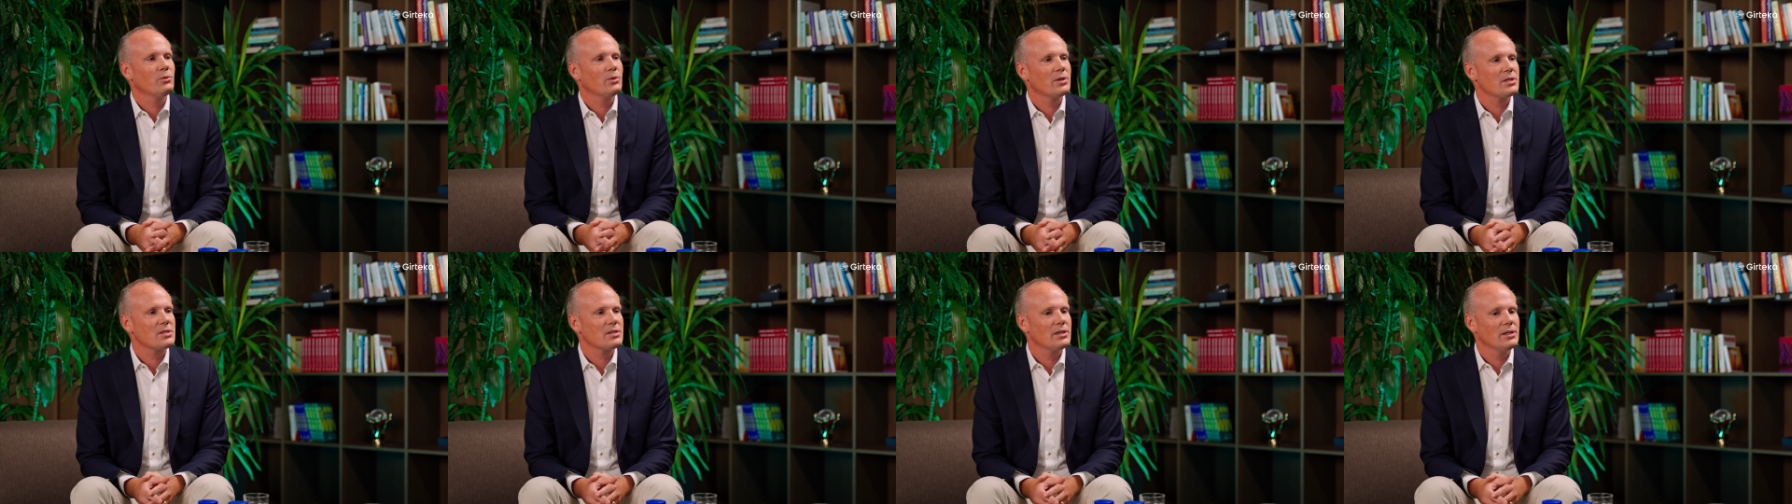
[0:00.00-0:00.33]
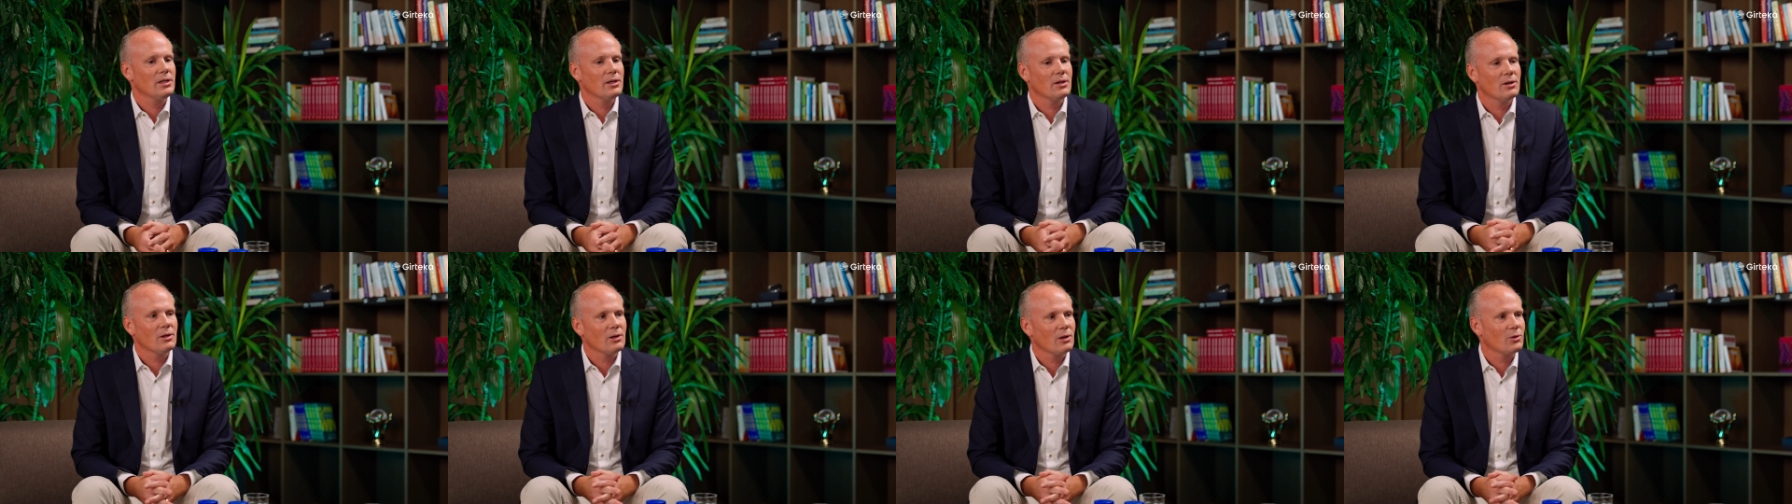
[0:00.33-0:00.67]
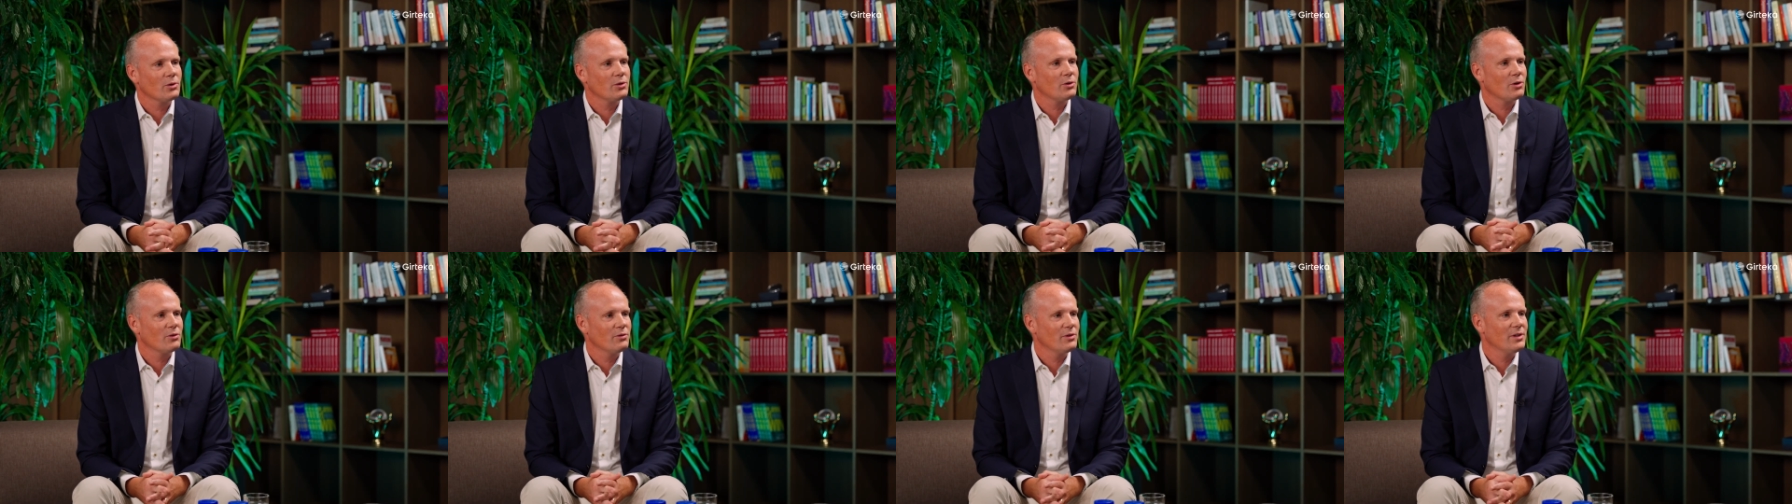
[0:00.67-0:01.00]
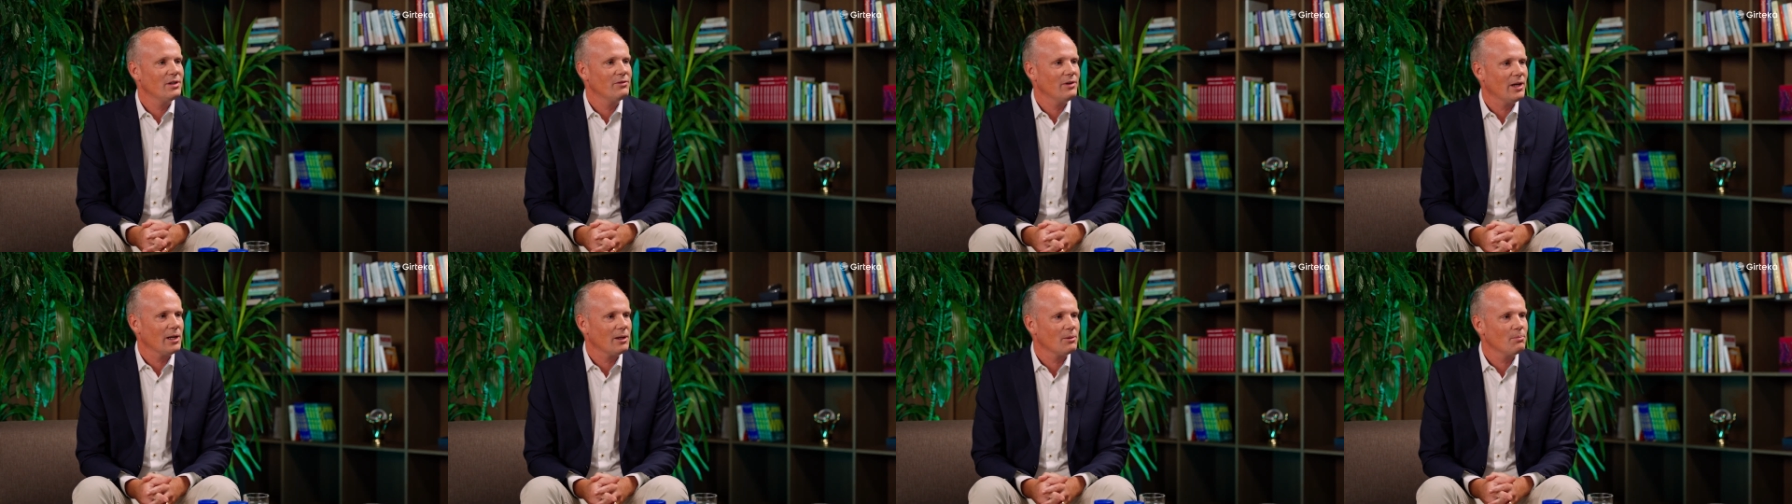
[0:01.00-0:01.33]
we see a lot of
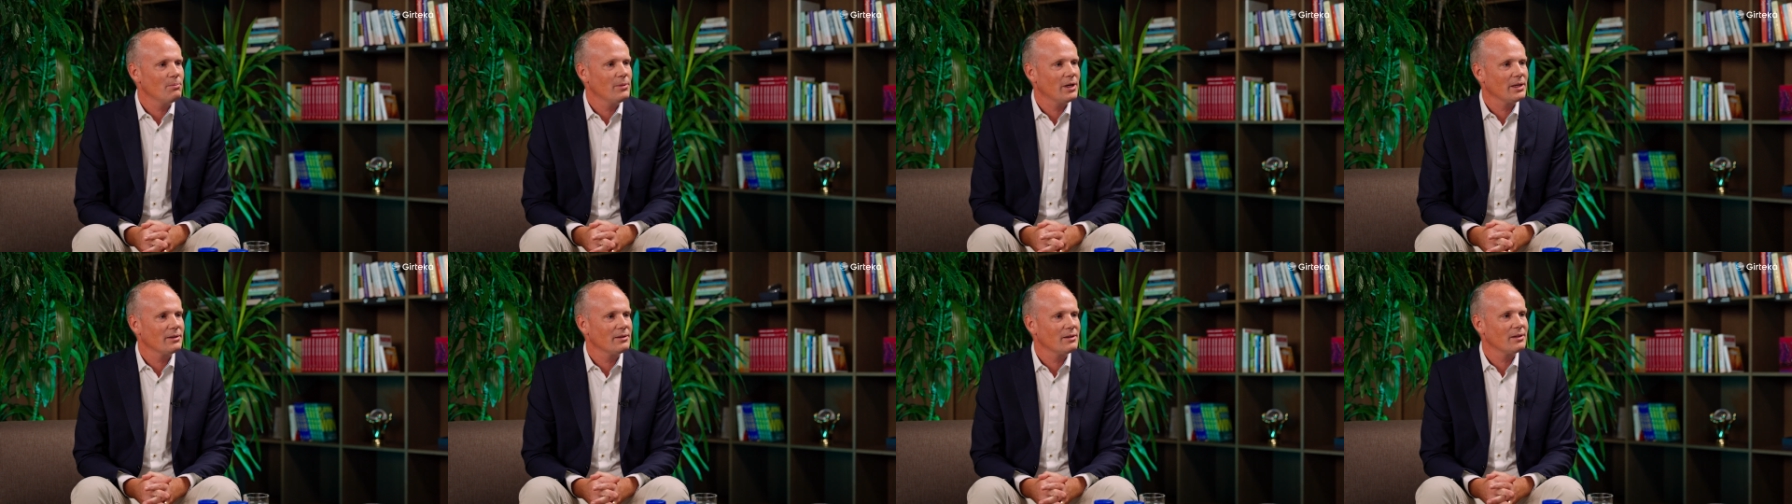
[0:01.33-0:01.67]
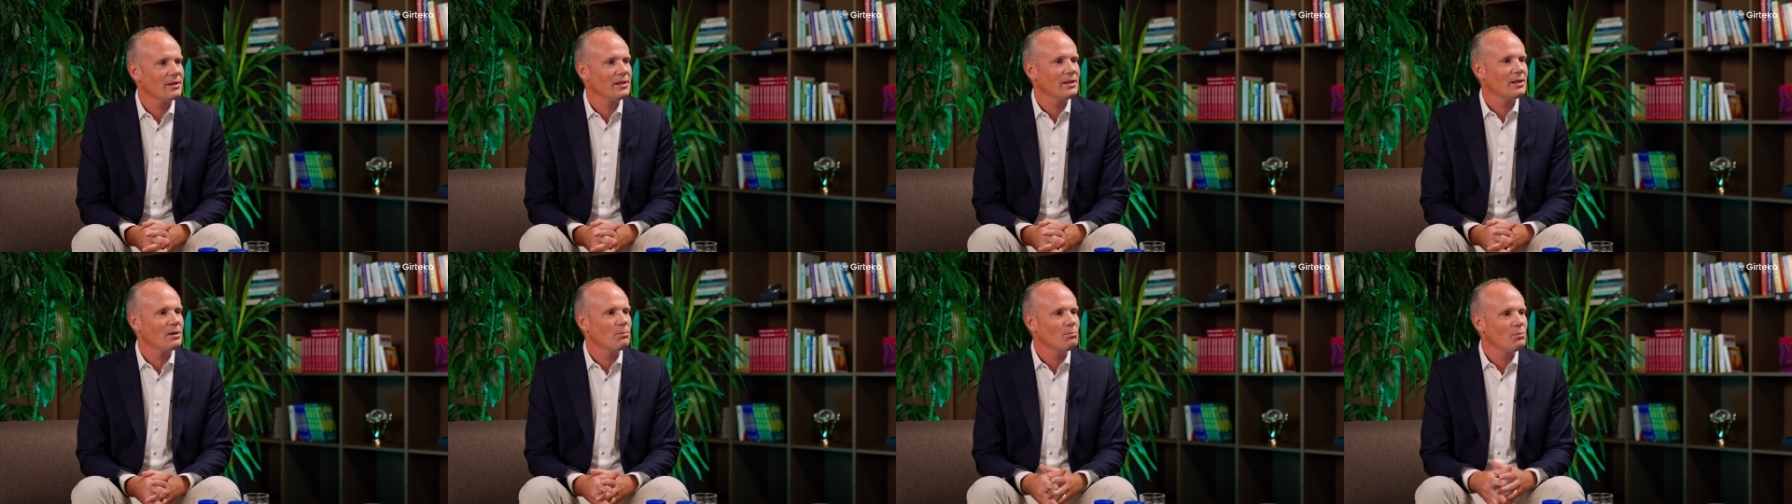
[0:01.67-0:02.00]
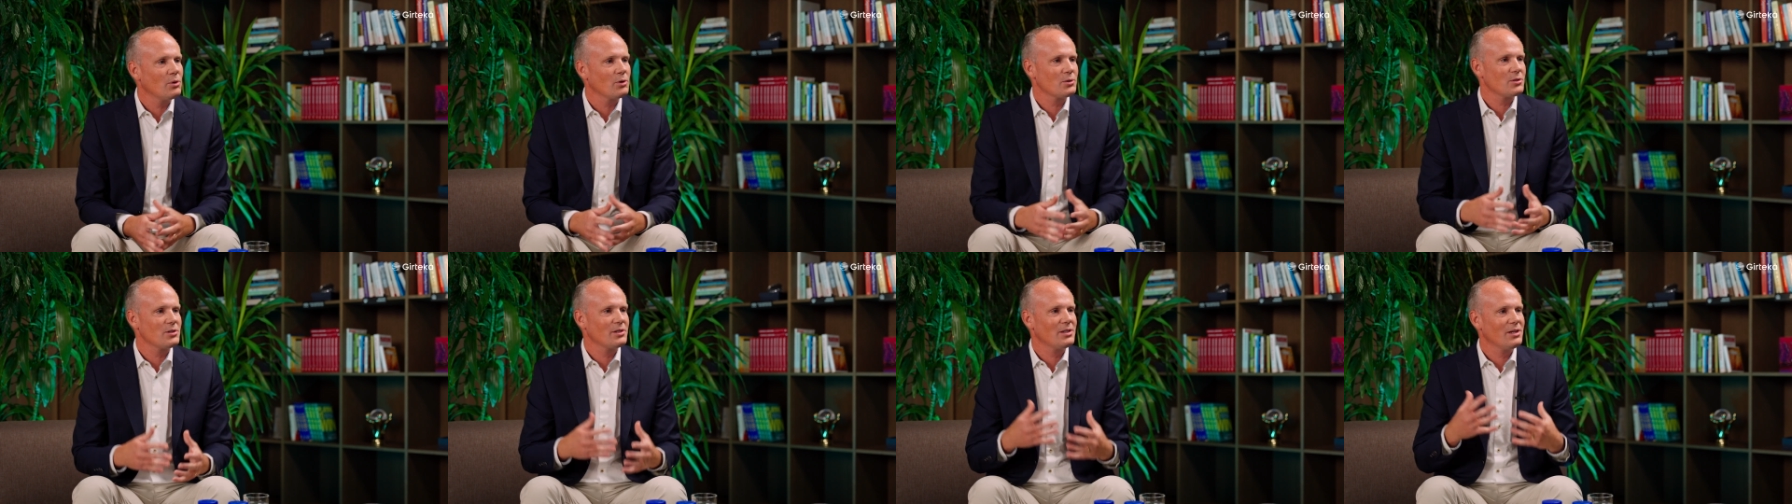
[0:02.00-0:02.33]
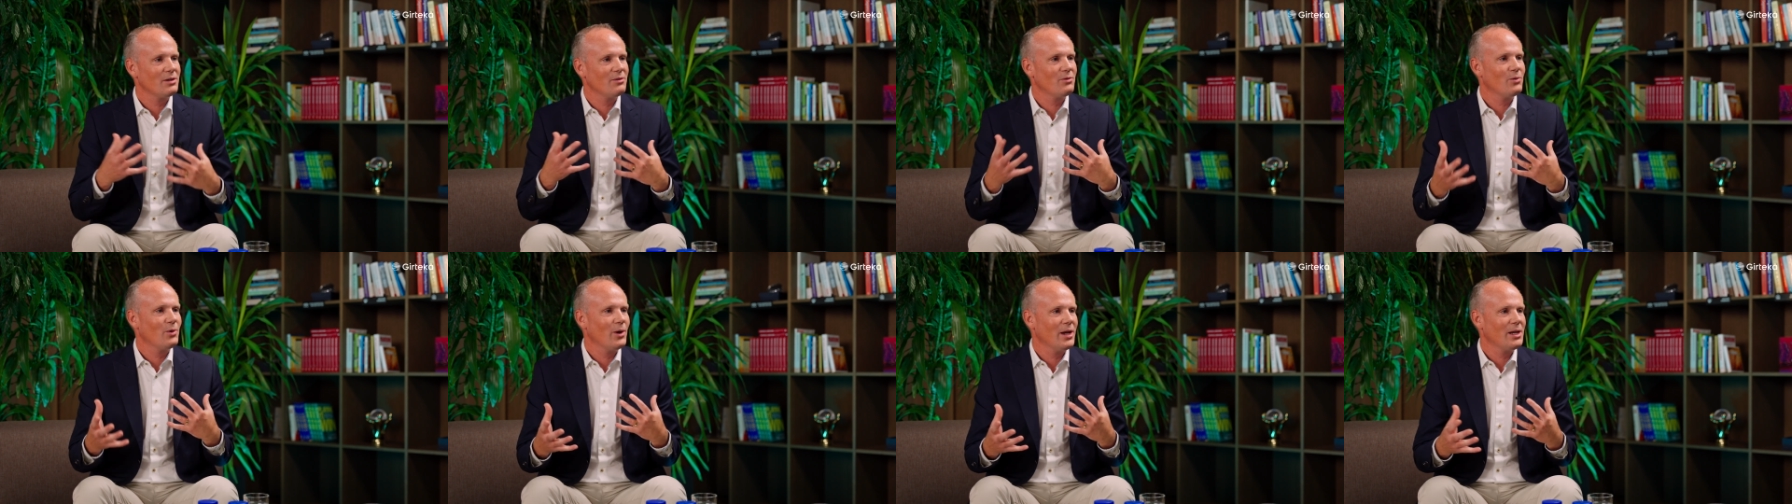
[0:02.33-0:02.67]
development in a
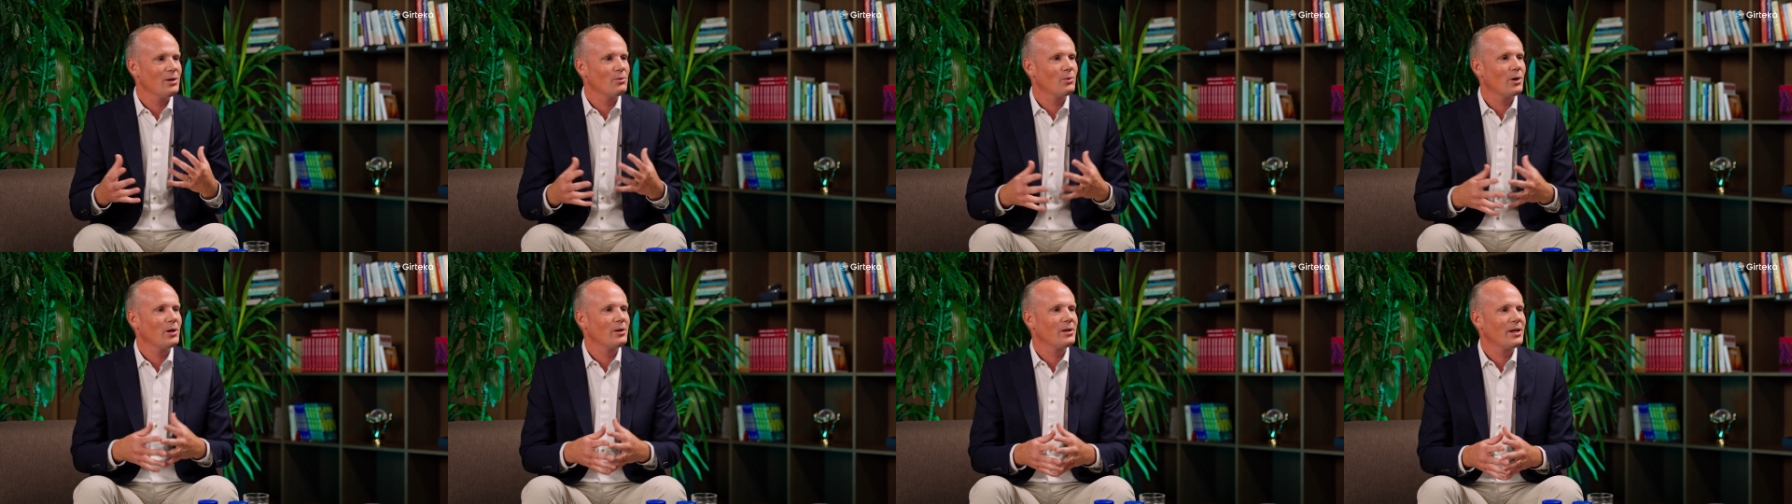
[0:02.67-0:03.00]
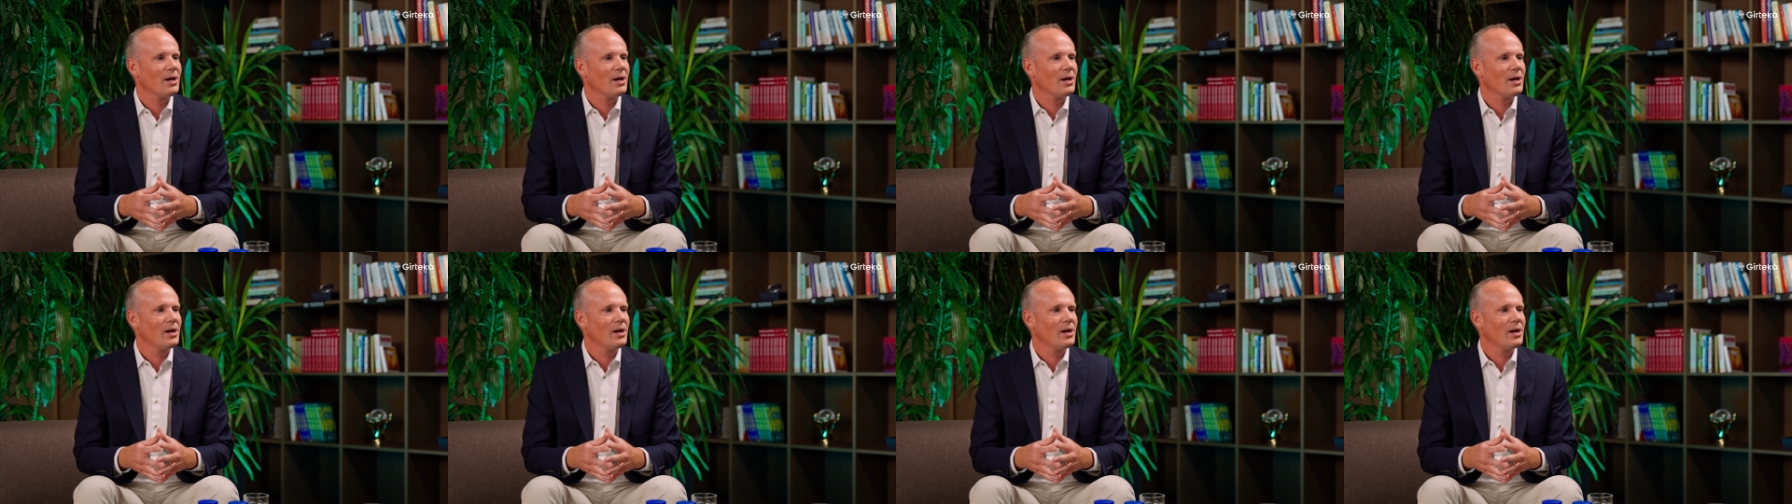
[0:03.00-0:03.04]
positive way where